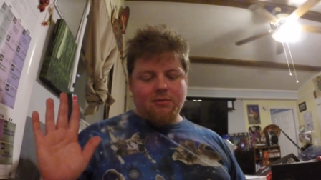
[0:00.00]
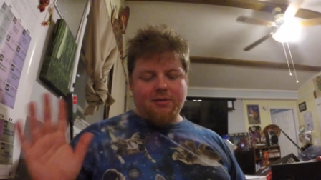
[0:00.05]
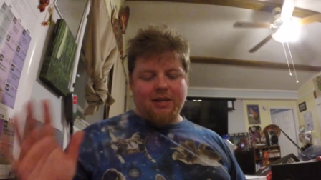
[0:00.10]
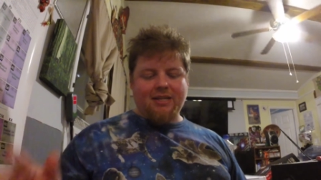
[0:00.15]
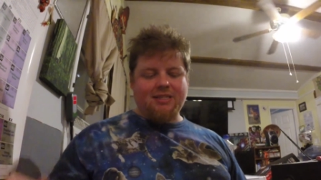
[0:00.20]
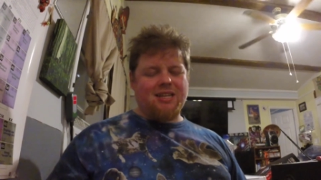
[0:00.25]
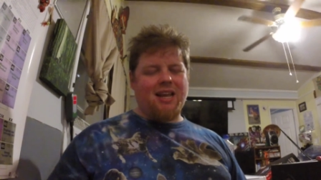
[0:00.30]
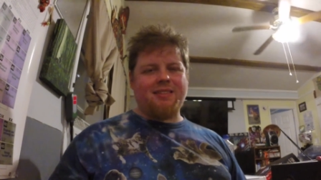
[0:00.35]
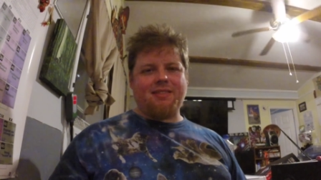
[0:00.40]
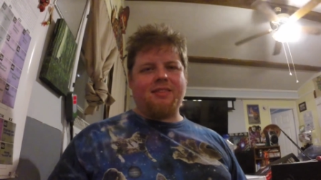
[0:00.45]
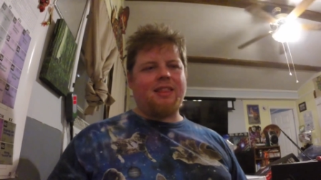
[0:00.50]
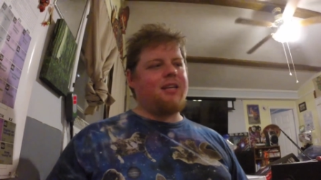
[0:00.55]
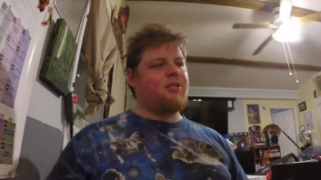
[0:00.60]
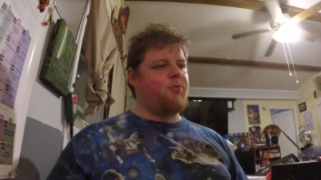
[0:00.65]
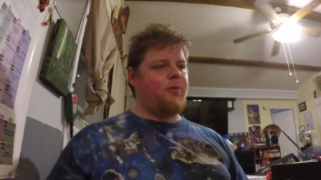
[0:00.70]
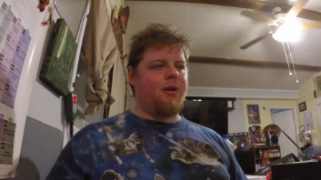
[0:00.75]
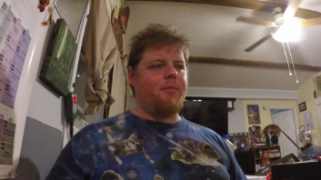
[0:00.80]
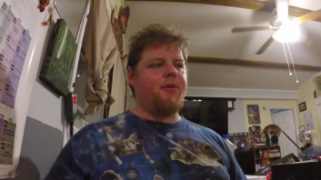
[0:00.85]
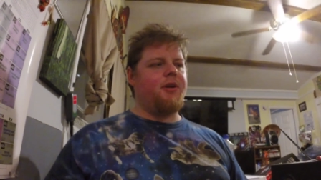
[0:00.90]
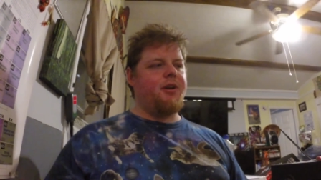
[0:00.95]
That's
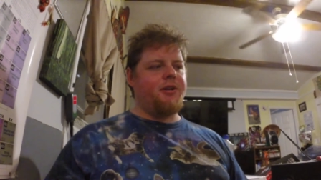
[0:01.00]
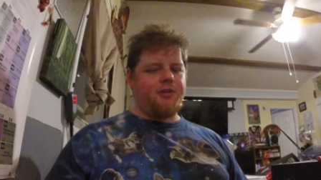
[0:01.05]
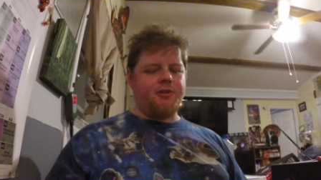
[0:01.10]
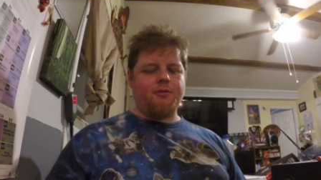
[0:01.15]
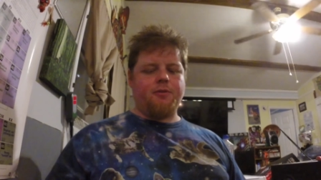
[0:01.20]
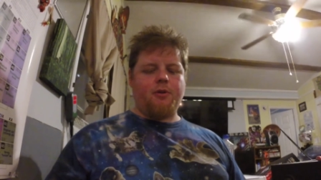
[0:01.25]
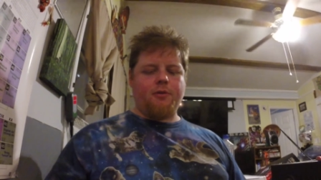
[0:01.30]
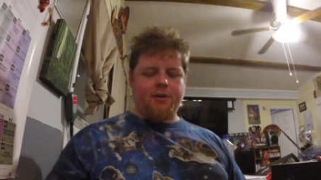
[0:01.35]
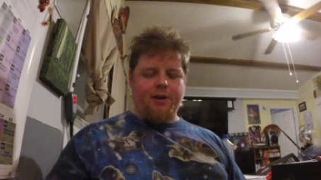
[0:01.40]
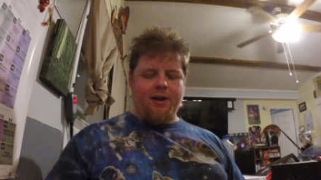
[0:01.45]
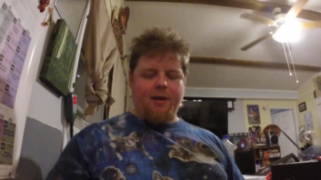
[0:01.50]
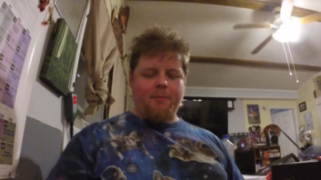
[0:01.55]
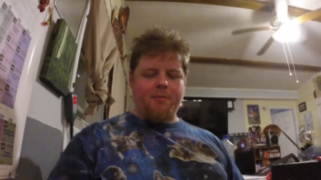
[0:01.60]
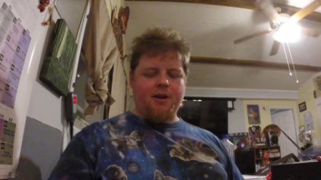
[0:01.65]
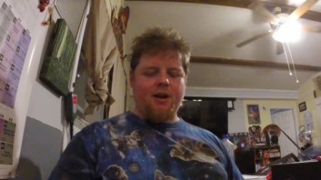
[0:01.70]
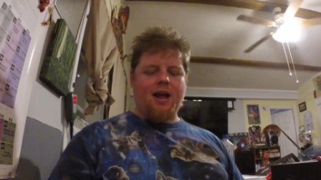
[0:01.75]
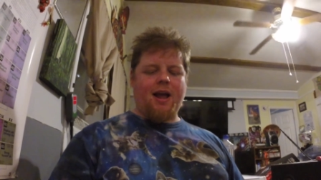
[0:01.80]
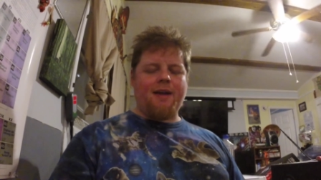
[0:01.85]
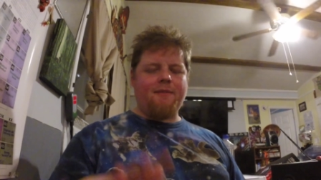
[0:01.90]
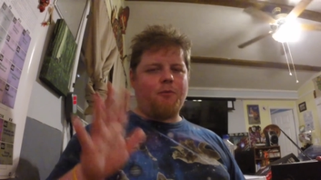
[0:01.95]
what I'm gonna do. Okay,
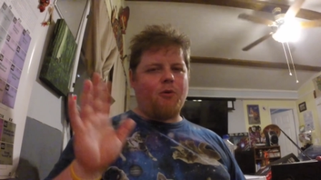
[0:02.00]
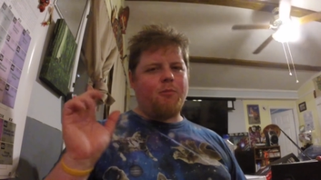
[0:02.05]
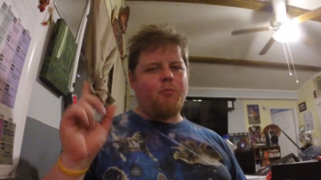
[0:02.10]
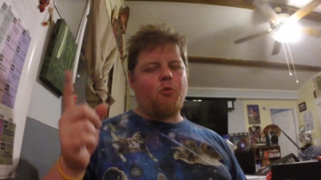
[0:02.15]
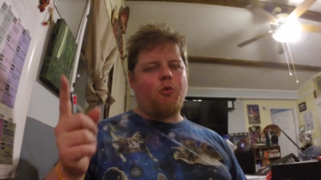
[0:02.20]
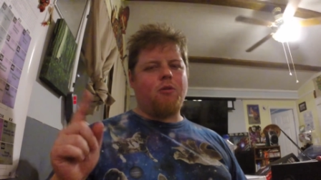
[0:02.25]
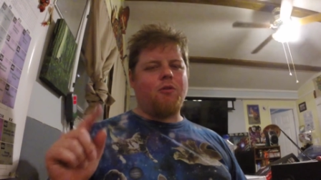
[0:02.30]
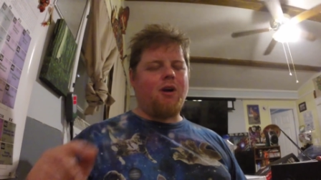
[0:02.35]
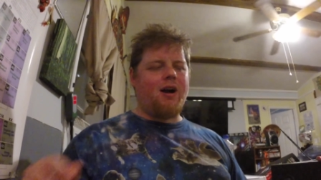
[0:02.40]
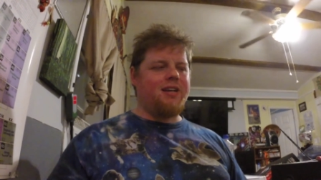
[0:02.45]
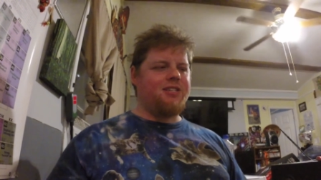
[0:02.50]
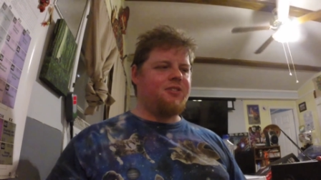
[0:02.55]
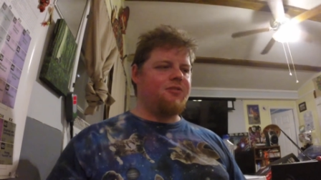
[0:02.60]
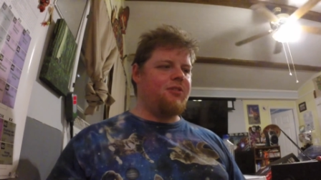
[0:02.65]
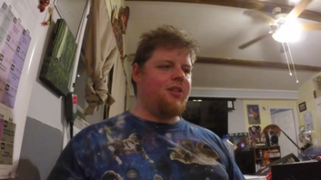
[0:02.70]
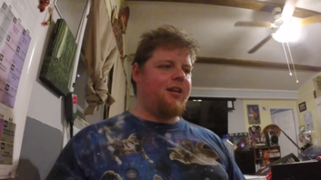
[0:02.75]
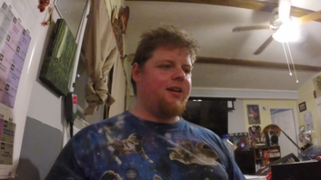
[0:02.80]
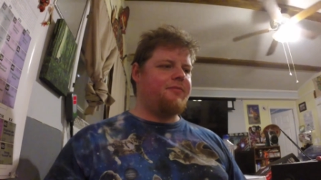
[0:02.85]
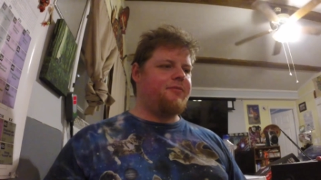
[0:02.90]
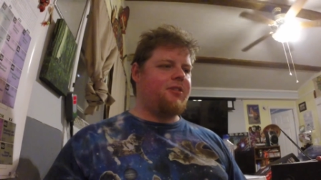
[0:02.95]
I have one more riser
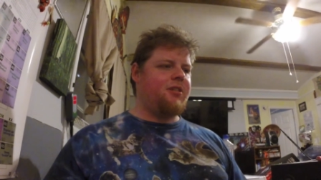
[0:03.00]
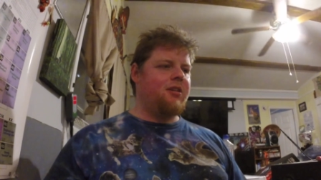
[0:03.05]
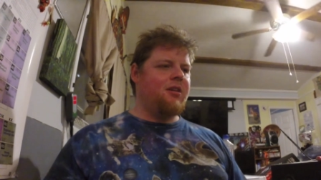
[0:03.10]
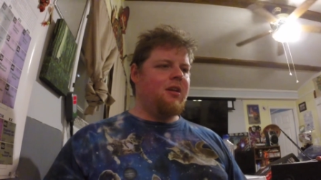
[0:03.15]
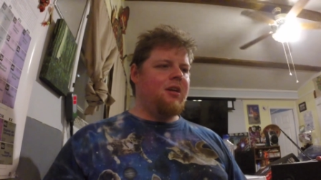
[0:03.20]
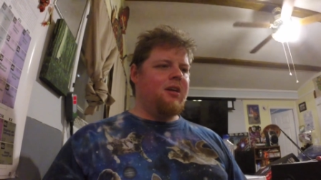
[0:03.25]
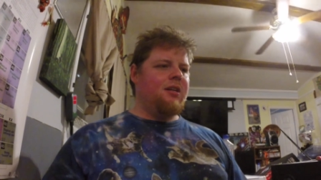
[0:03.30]
left